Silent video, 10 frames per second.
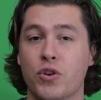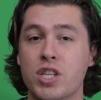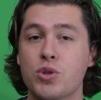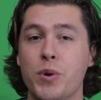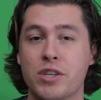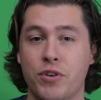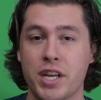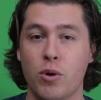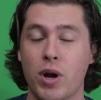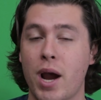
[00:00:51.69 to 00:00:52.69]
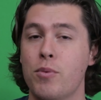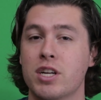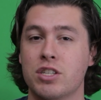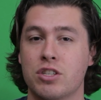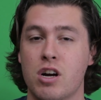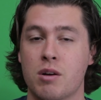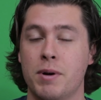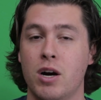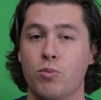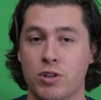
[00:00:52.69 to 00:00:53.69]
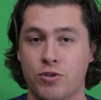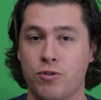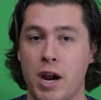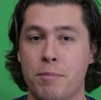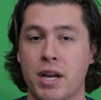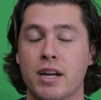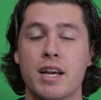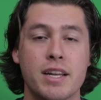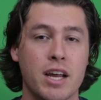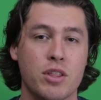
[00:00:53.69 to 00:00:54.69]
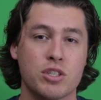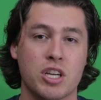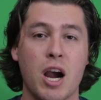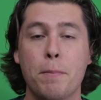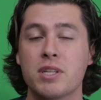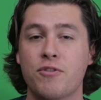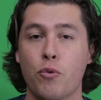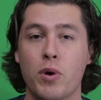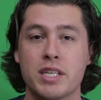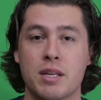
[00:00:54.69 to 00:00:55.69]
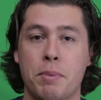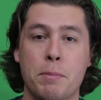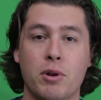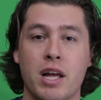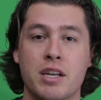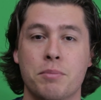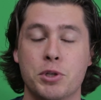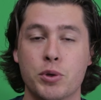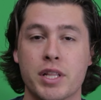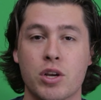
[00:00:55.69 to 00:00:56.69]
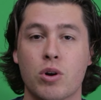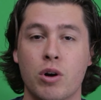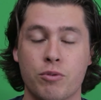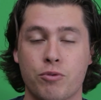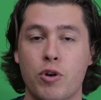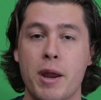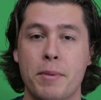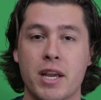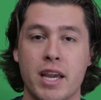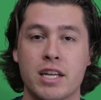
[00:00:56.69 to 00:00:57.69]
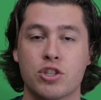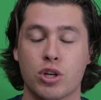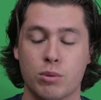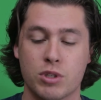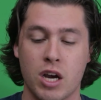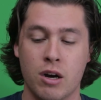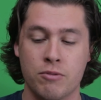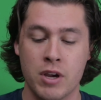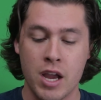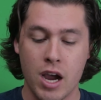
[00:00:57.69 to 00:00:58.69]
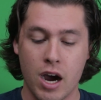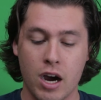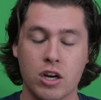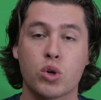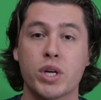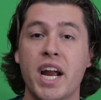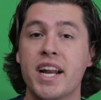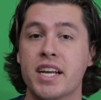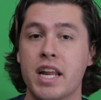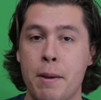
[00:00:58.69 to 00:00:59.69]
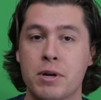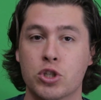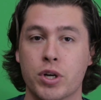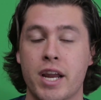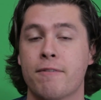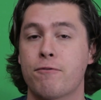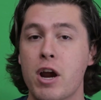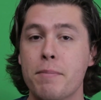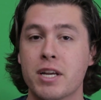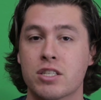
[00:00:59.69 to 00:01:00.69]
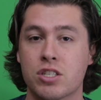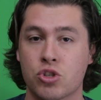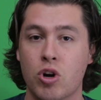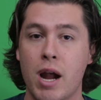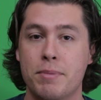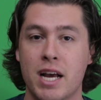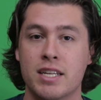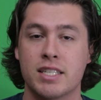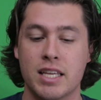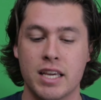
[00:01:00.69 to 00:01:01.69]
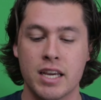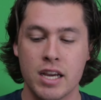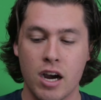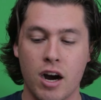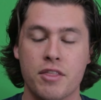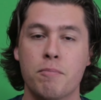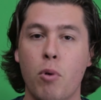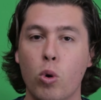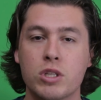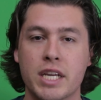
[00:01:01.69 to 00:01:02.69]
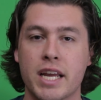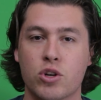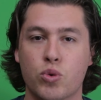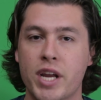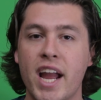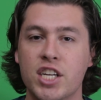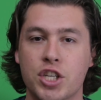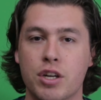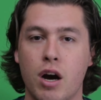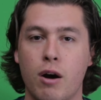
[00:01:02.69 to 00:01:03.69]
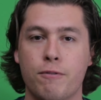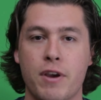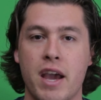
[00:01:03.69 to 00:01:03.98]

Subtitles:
for this week's video, what I wanted to talk about was framing. Now there's a couple different ways that people end up doing their own framing in terms of creating an imagery, and framing is described as the molding and creation of